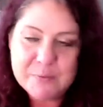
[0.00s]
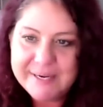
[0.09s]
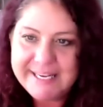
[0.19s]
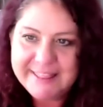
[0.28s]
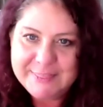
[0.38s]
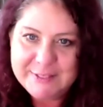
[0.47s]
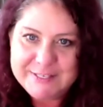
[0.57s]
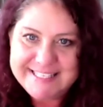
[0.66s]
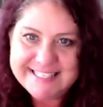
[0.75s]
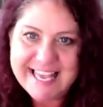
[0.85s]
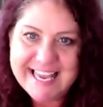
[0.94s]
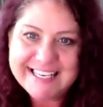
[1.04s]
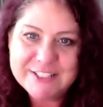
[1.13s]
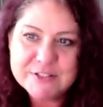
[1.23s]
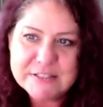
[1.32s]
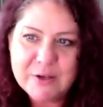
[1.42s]
reading in 30
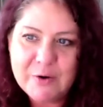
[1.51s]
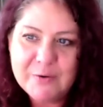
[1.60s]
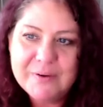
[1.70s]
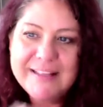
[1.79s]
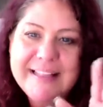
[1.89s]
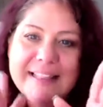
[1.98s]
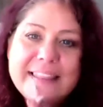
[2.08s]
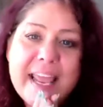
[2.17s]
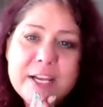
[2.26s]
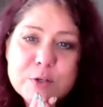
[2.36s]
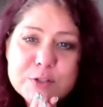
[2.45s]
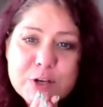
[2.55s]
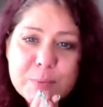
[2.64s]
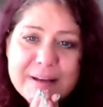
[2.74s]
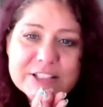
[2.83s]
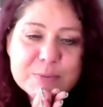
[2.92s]
seconds. So thank you so
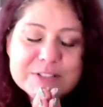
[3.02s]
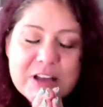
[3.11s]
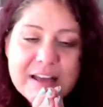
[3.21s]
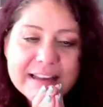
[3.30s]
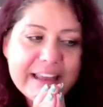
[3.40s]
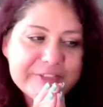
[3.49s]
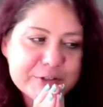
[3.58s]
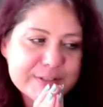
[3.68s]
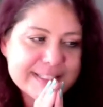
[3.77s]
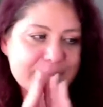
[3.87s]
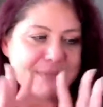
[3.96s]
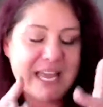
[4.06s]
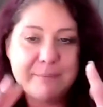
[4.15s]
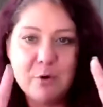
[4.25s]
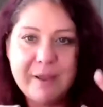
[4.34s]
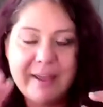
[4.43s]
much. We'll talk after
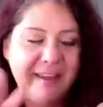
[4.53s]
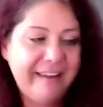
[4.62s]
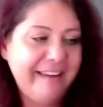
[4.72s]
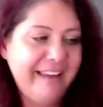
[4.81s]
sometime, okay?